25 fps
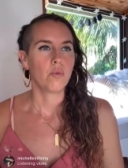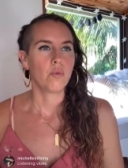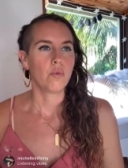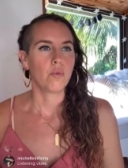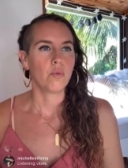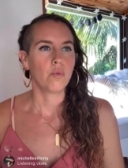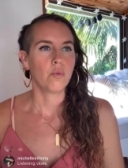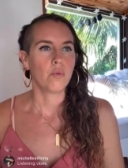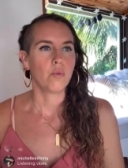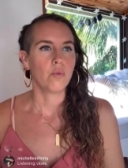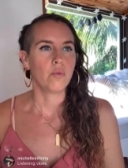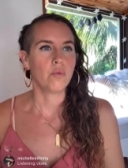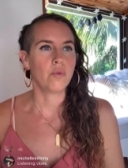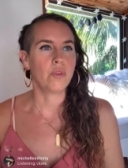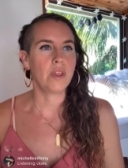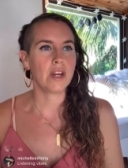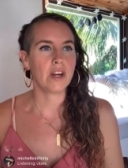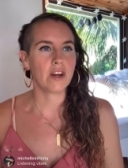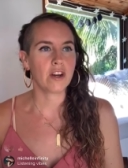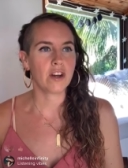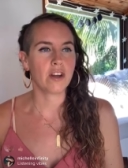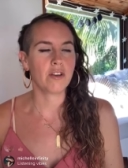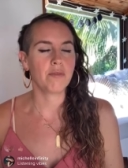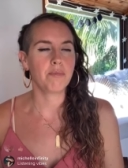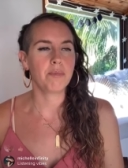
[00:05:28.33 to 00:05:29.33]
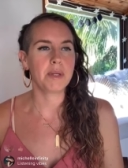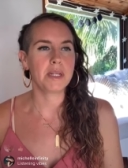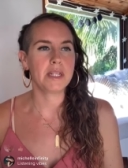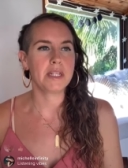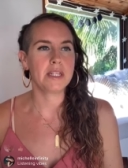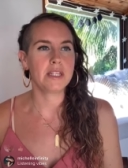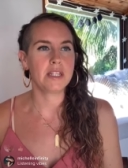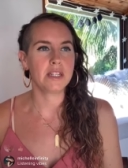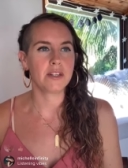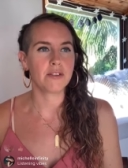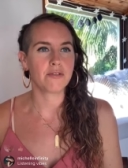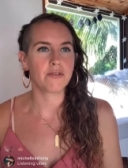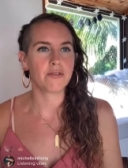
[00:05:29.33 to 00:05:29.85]
there have been
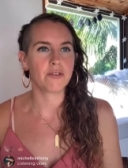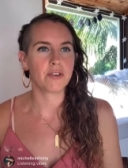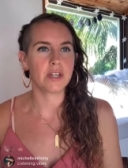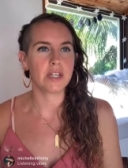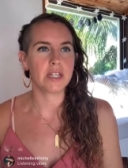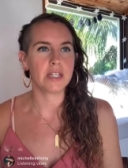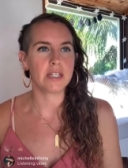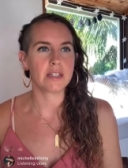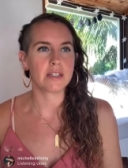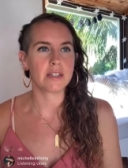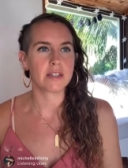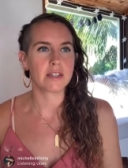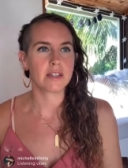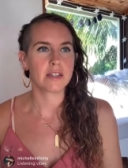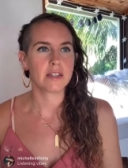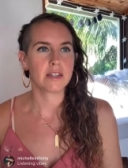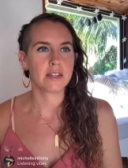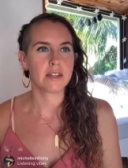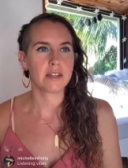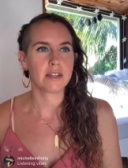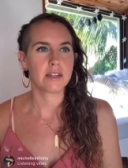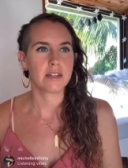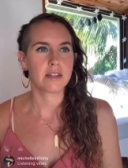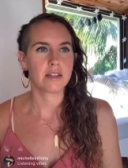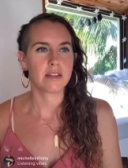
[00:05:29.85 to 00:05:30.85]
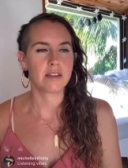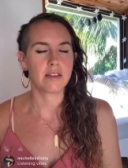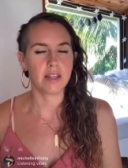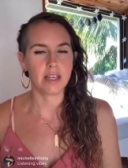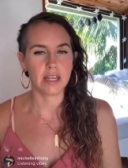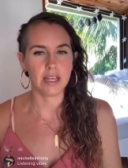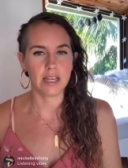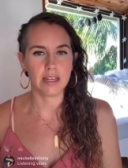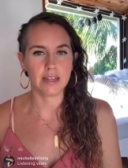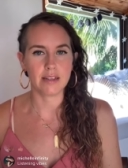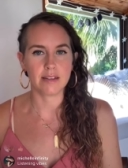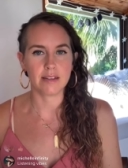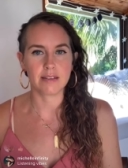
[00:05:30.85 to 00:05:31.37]
different
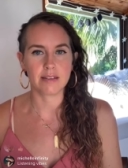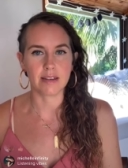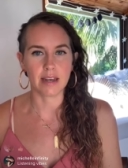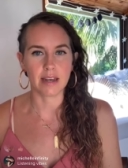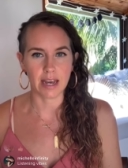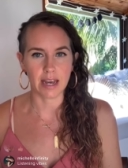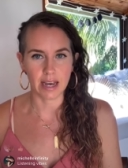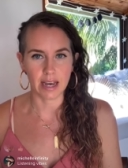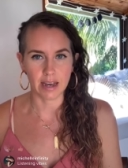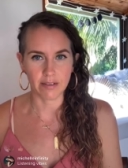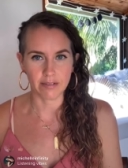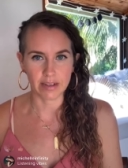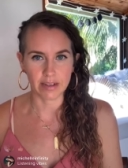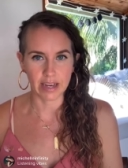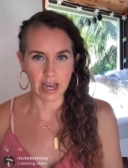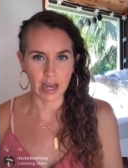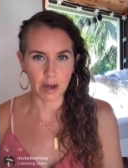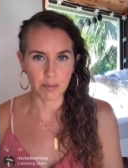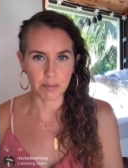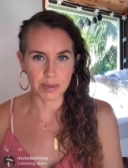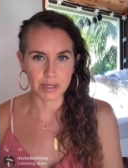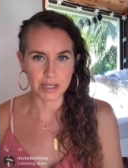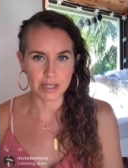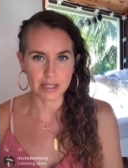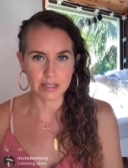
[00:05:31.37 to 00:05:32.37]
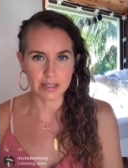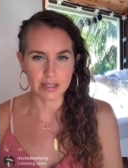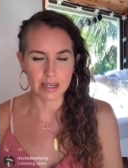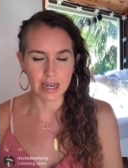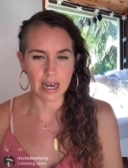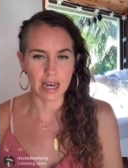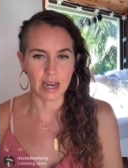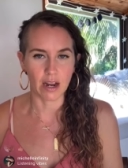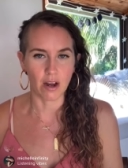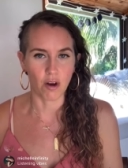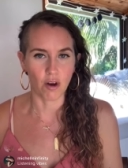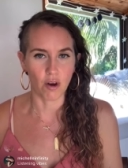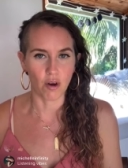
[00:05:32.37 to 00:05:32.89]
things that have happened at
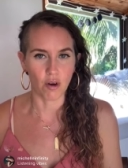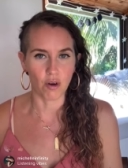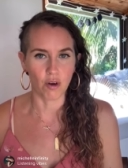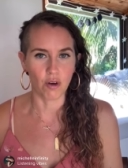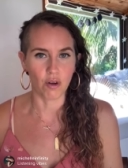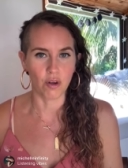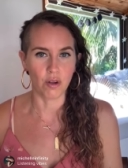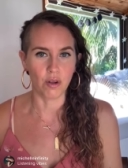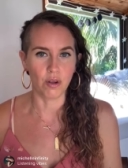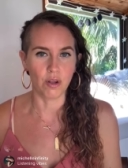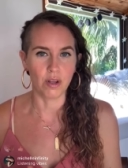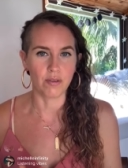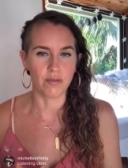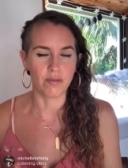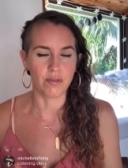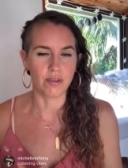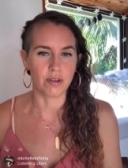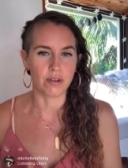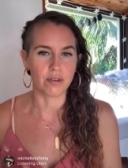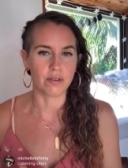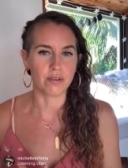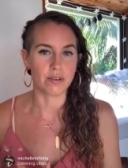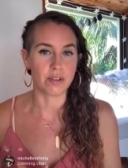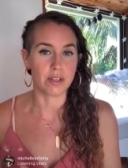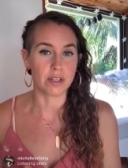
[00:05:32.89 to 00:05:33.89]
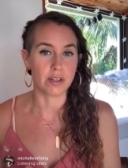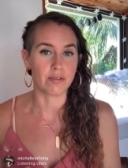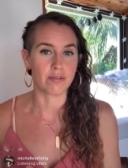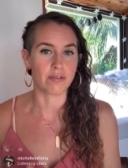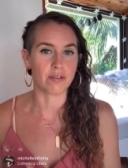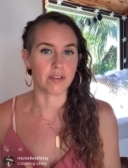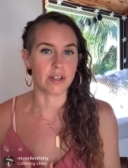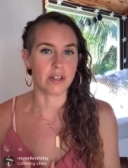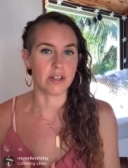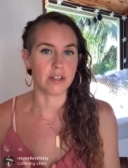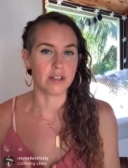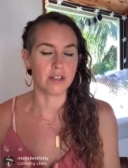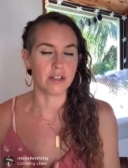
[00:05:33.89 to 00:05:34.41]
all of those different
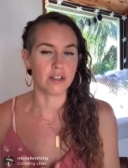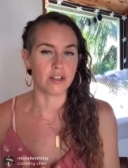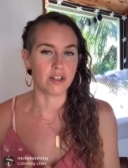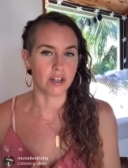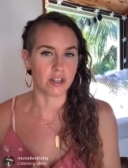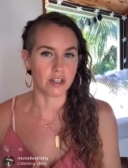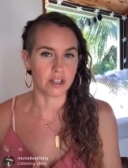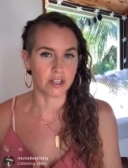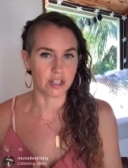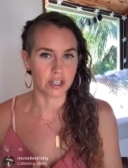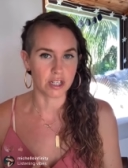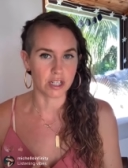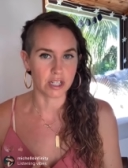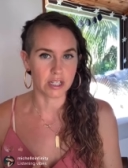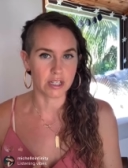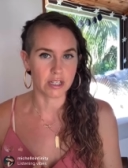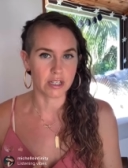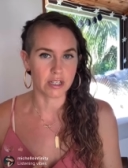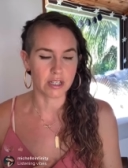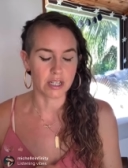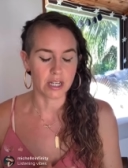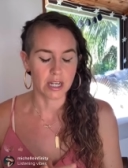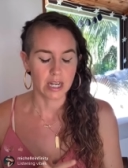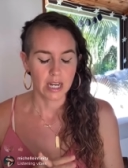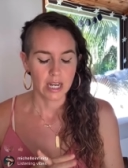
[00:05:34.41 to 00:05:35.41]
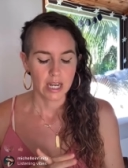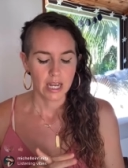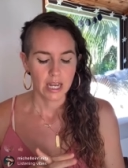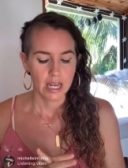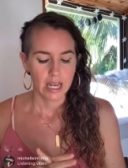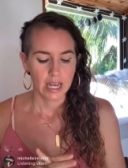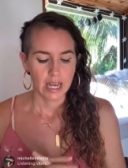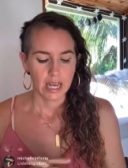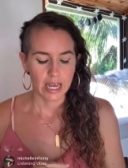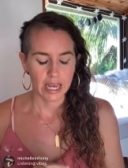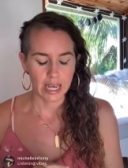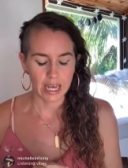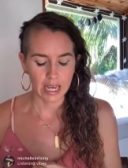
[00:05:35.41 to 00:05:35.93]
junctures.
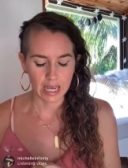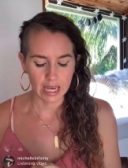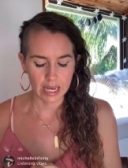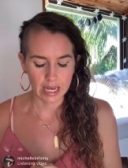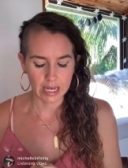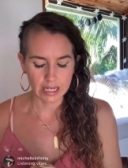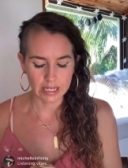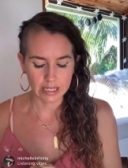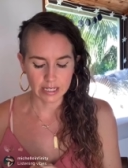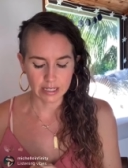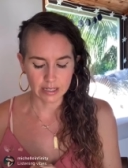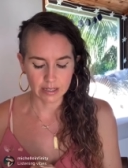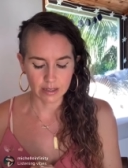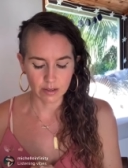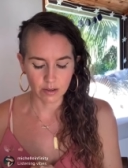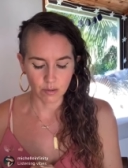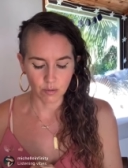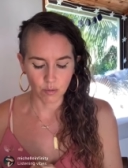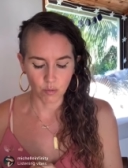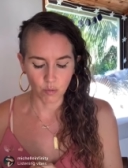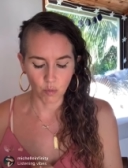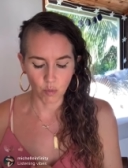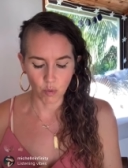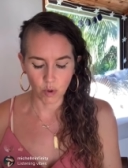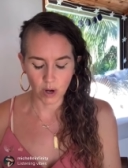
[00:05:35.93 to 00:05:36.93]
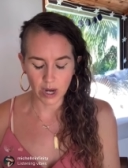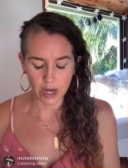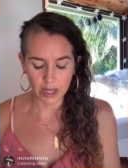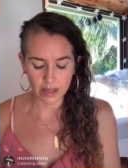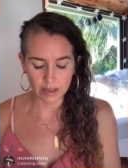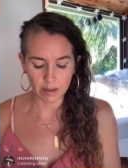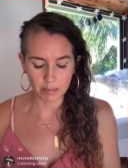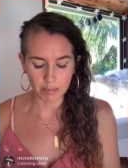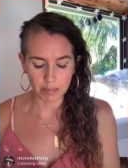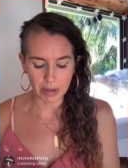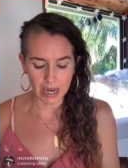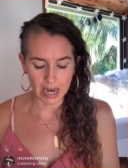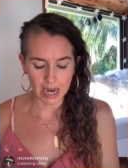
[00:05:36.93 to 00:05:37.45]
And what the
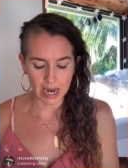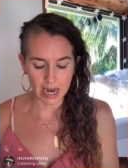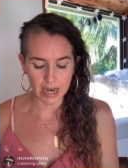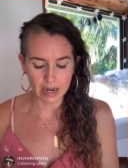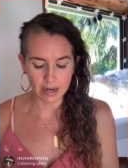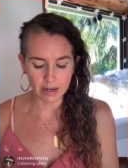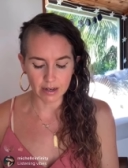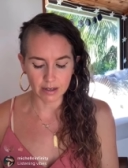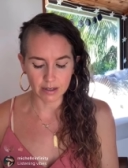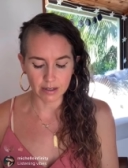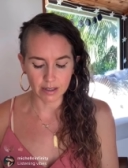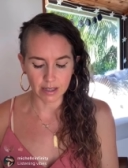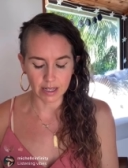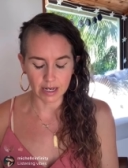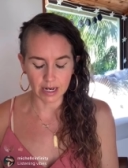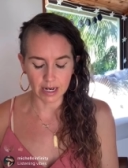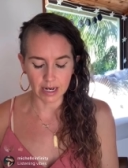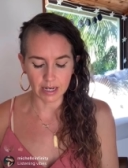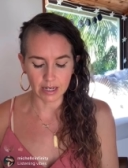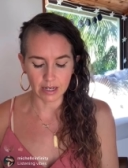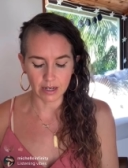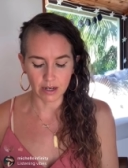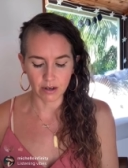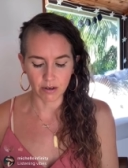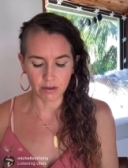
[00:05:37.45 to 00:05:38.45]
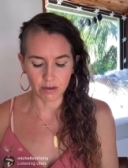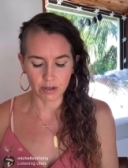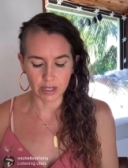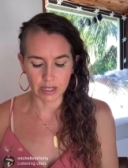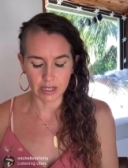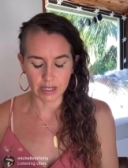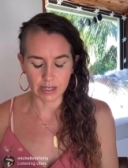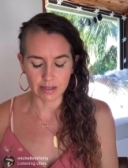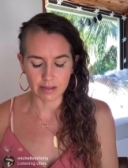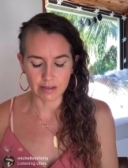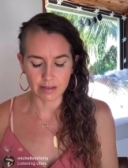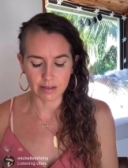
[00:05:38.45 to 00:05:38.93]
pattern that I noticed